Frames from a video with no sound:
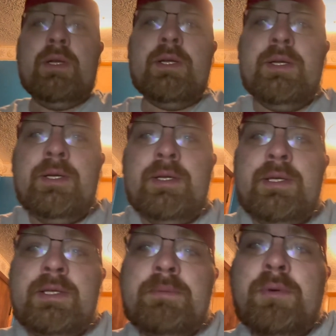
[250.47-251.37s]

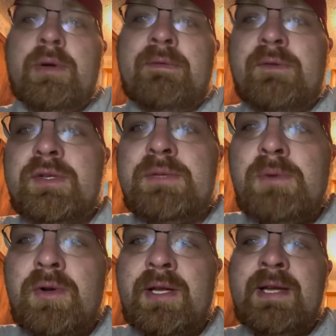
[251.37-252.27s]
good. Boy, first
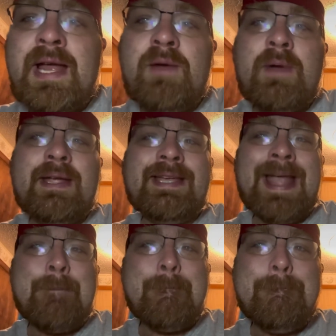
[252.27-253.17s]
smoke of the day, wake
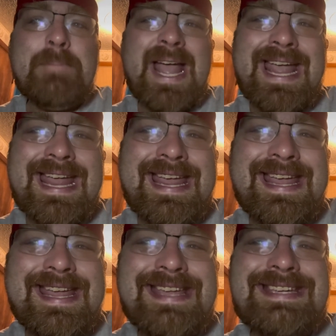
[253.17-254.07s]
and
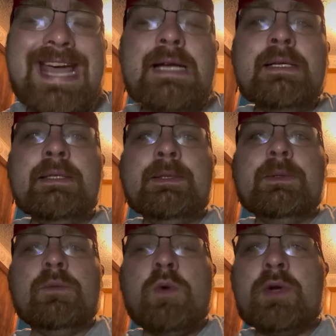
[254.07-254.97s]
bake.
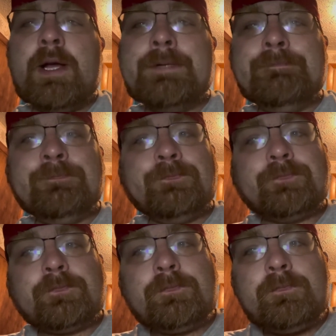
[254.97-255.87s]
Woke up,
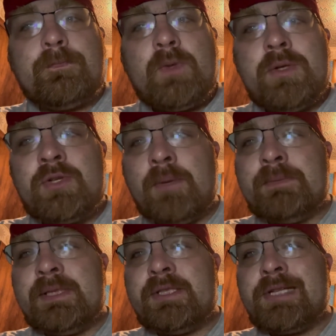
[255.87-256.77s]
jumped
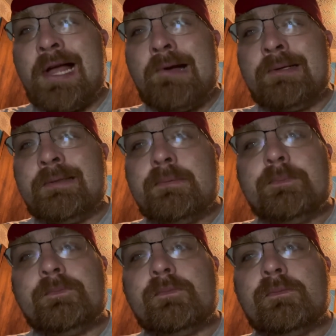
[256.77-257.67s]
in the shower,
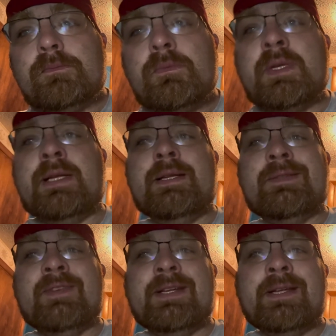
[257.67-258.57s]
did this
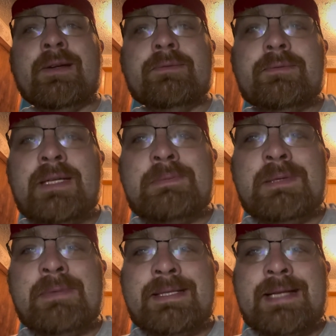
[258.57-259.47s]
video. That's
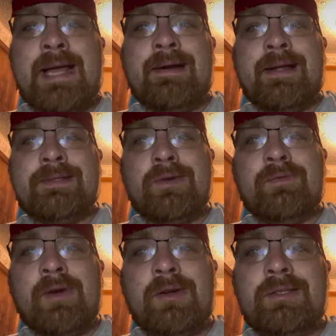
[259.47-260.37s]
been my Saturday so far.